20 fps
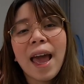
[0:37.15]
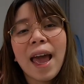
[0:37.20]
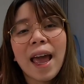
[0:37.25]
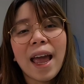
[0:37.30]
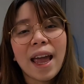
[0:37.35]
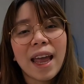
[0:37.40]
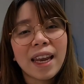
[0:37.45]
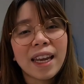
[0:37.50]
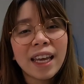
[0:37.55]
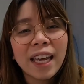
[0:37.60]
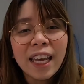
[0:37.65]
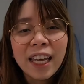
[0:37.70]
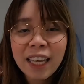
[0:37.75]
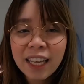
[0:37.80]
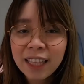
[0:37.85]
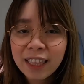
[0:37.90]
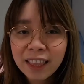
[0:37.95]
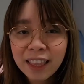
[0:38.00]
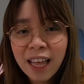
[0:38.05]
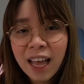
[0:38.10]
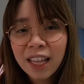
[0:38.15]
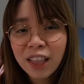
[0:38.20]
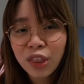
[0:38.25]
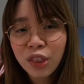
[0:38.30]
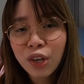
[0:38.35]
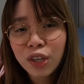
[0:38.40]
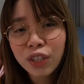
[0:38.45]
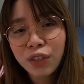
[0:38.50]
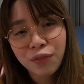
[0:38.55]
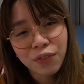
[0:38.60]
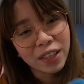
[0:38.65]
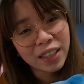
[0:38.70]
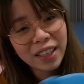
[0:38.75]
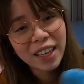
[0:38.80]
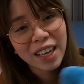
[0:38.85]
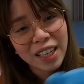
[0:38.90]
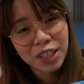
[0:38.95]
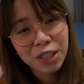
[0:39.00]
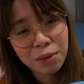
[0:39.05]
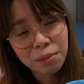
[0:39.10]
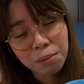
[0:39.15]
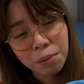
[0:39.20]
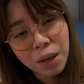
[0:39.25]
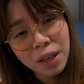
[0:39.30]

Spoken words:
and hit that notification